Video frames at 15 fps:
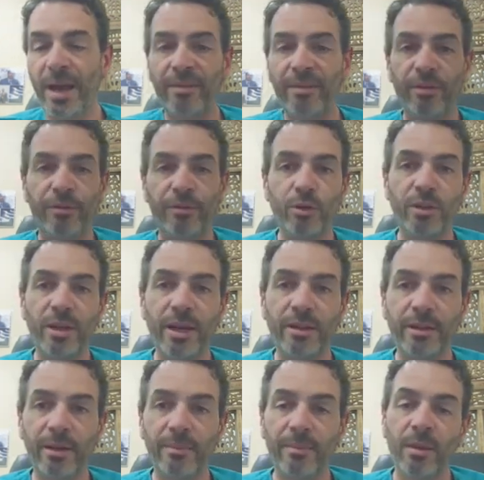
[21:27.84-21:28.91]
We have a few
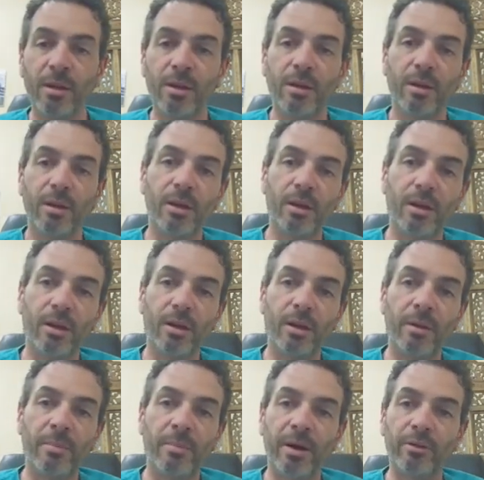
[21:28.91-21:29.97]
data
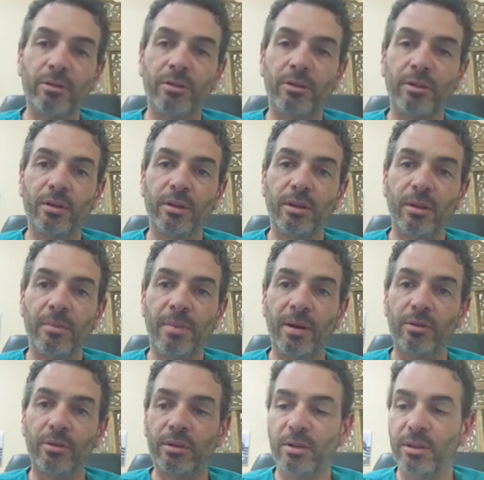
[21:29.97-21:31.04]
about
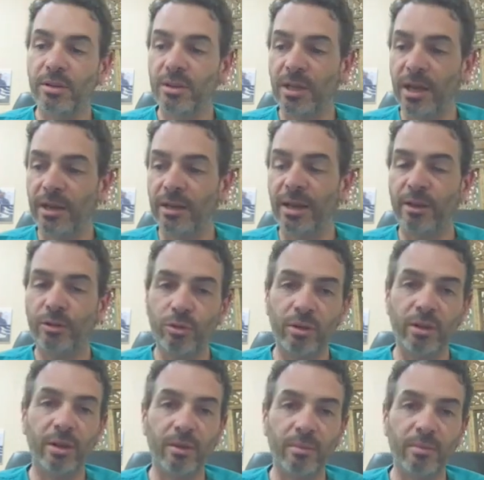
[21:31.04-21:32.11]
this study,
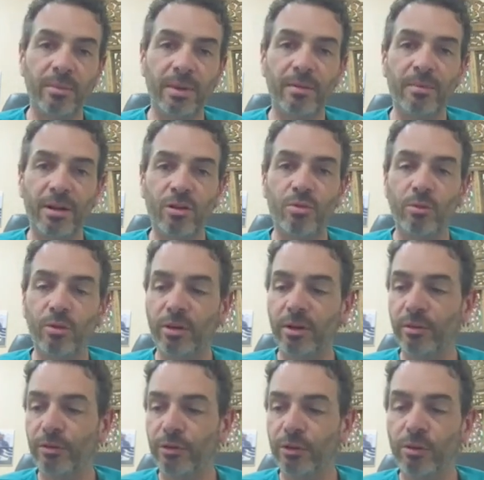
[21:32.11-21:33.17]
actually much more
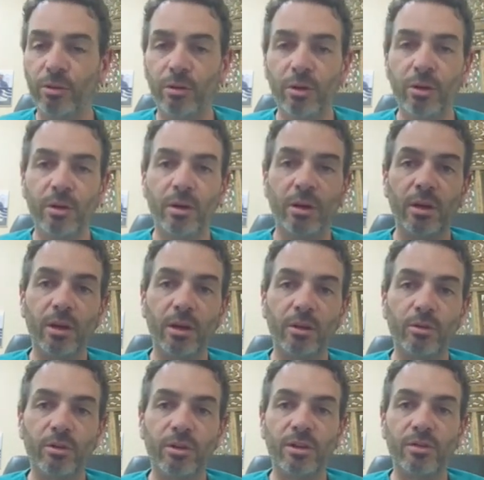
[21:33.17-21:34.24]
than few
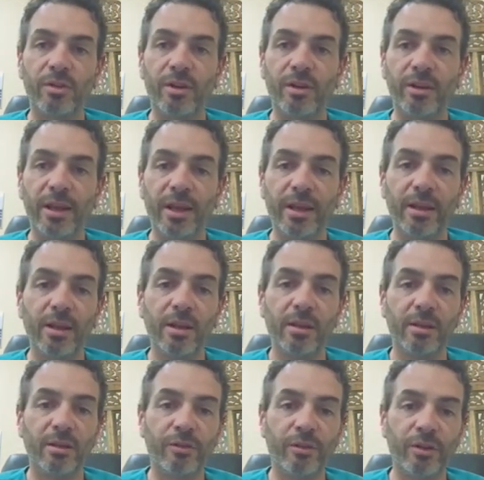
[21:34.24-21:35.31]
to this very day.
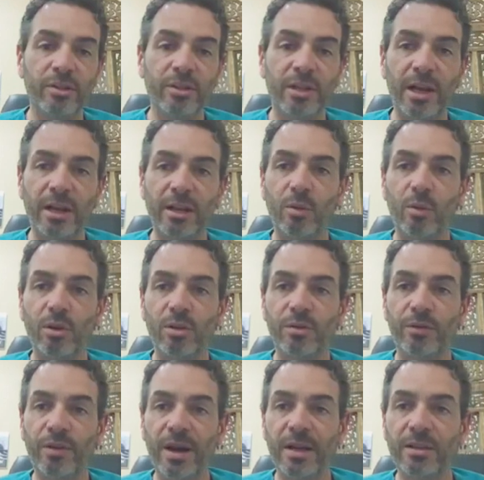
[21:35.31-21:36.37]
The first study
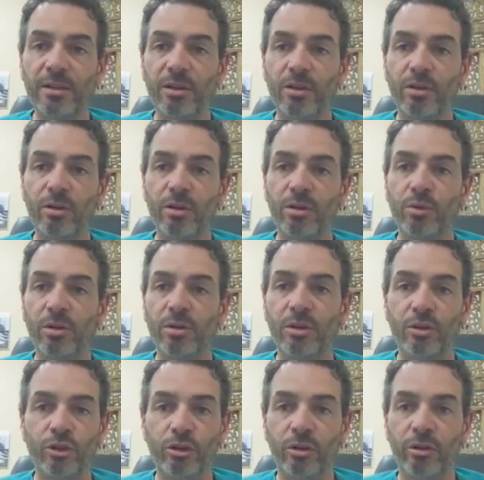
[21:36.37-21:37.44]
was FASICO. It was
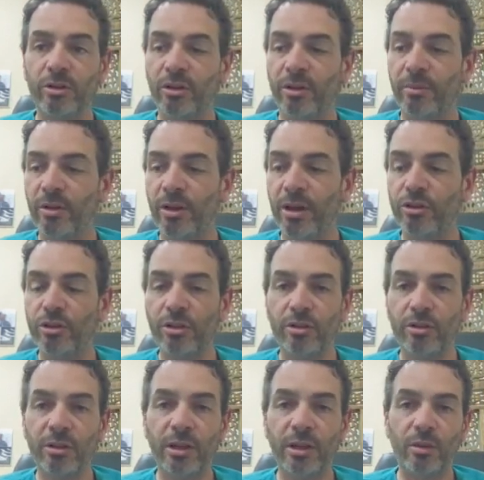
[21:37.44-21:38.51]
a short-term
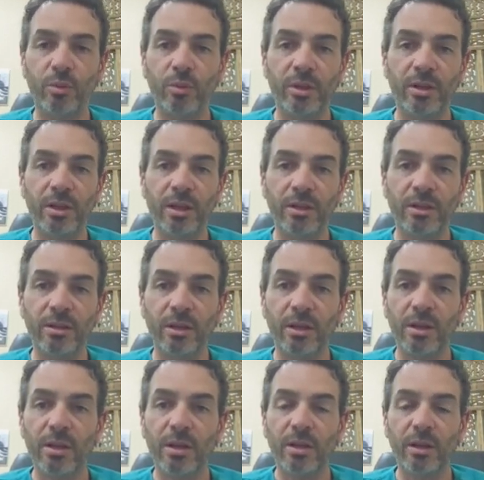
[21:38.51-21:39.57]
registry that we did
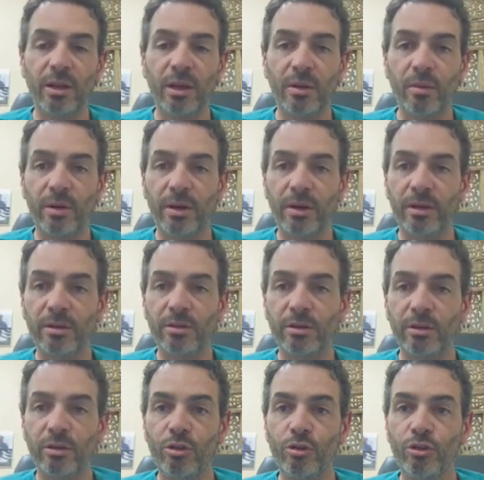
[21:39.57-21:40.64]
in our
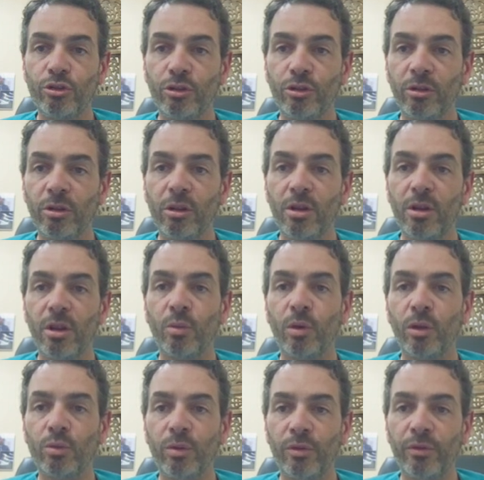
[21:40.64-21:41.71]
institution. And
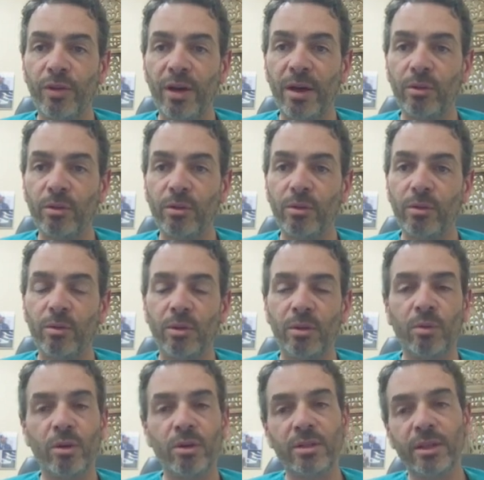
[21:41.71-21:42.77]
what we found
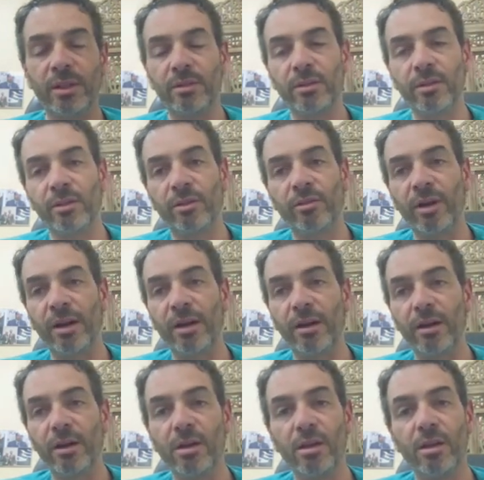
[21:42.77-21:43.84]
was that the drug,
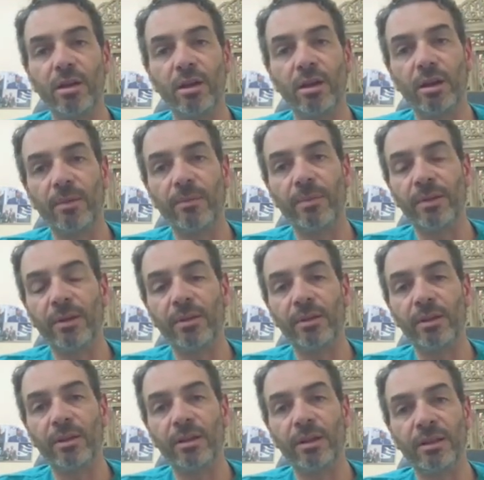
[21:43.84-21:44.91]

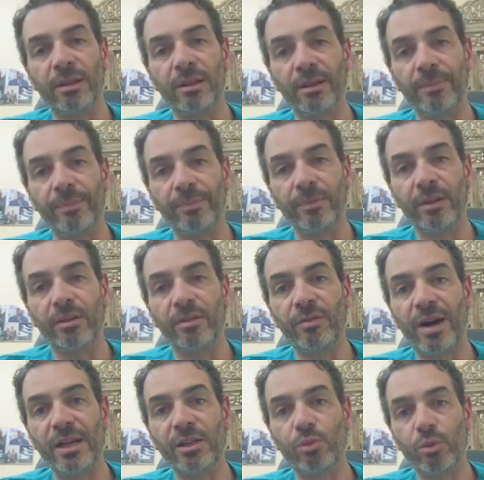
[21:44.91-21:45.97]
the
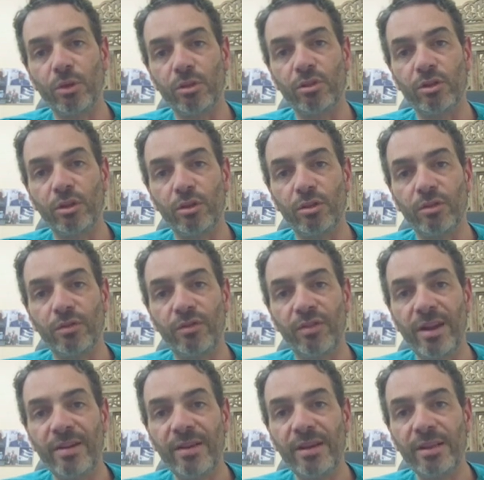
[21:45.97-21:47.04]
device was used
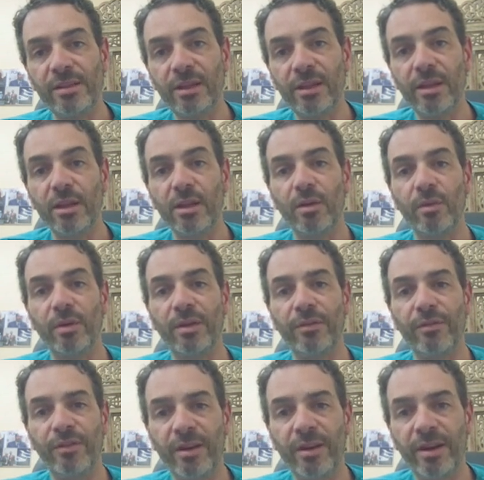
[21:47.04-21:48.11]
very easily with
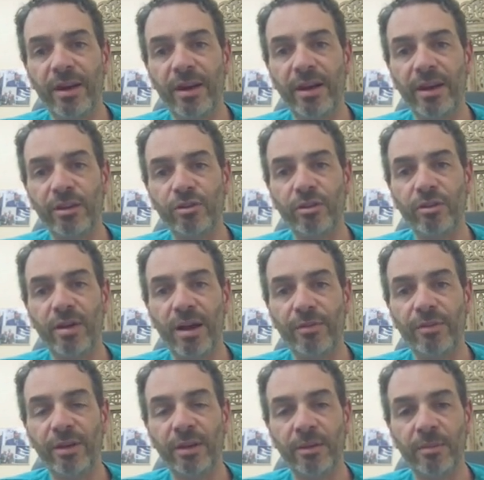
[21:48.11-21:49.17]
a very high
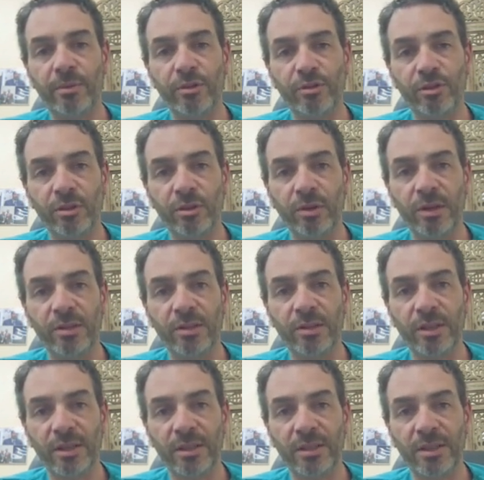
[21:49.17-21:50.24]
angiographic and procedural
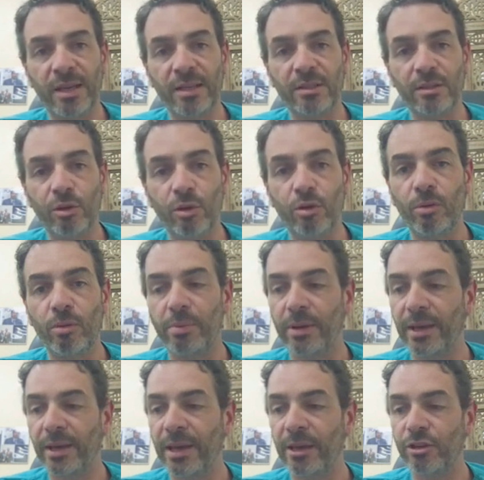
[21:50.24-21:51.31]
success, no
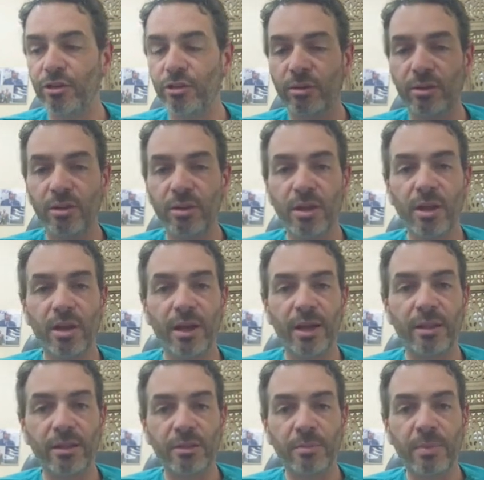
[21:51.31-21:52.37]
complications,
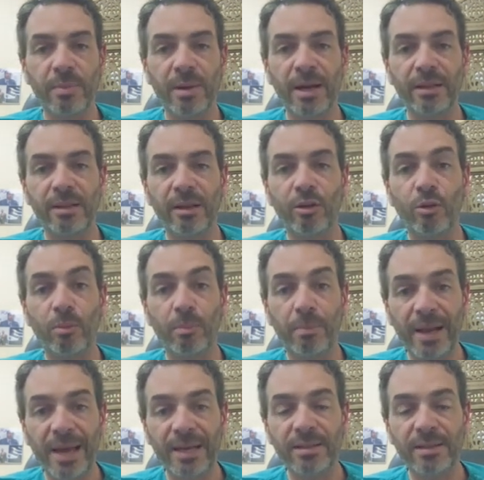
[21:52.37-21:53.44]
and despite the
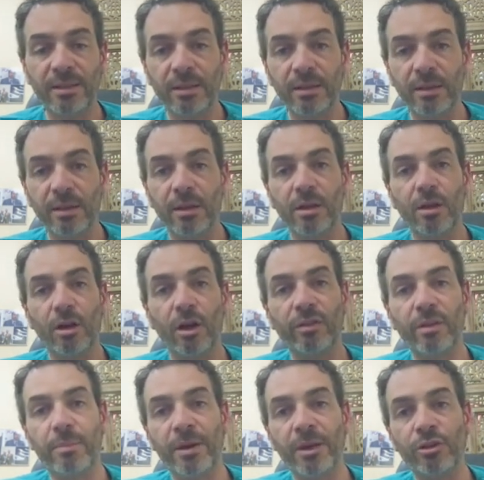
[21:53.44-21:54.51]
complexity
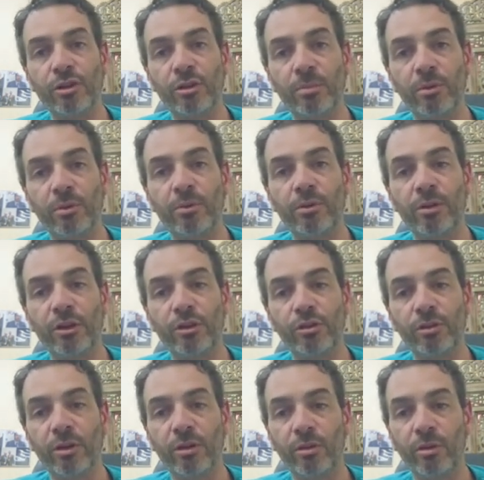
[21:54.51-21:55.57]
of the patient
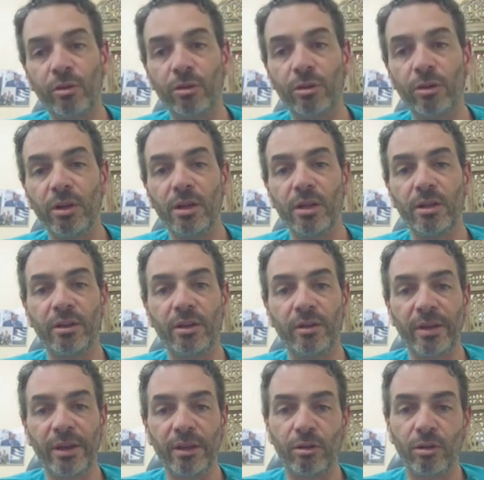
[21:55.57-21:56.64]
population enrolled, the
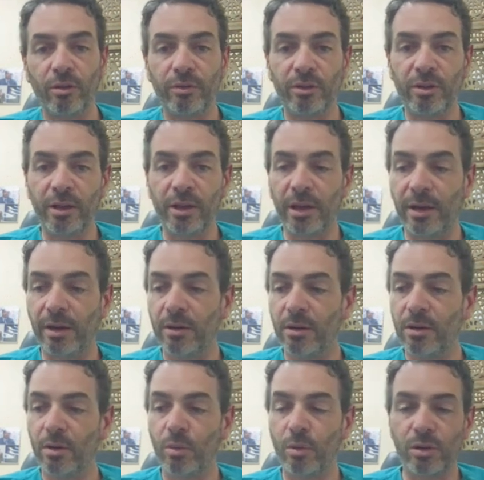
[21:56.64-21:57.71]
rate of TLR
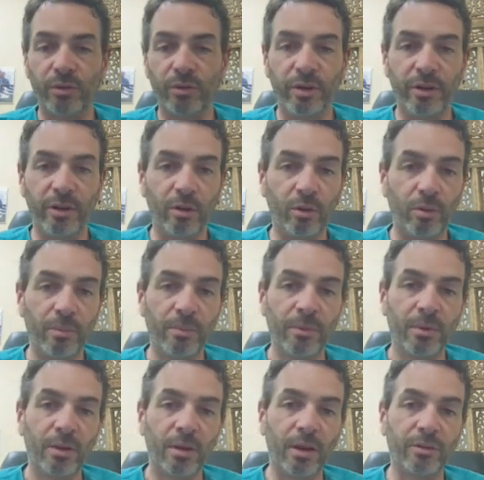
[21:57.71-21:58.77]
was very low
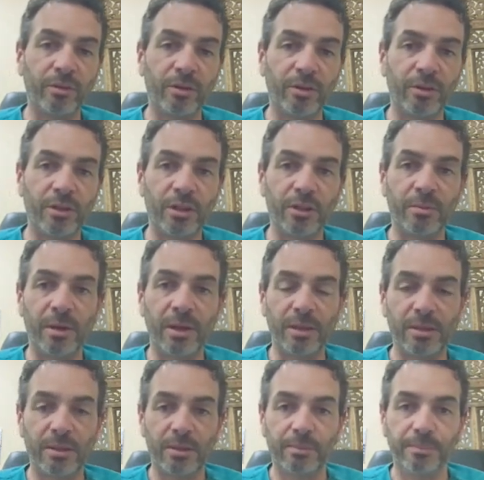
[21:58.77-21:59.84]
after 6
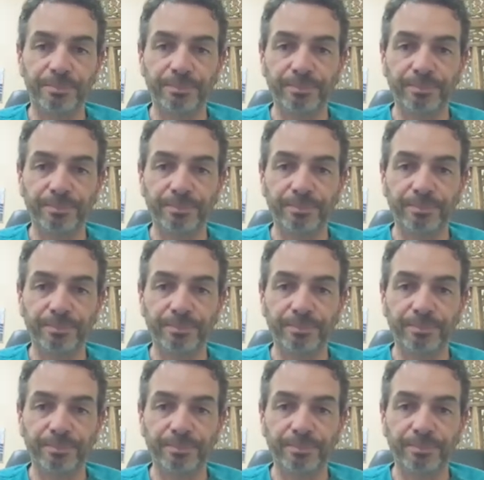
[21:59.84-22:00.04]
months.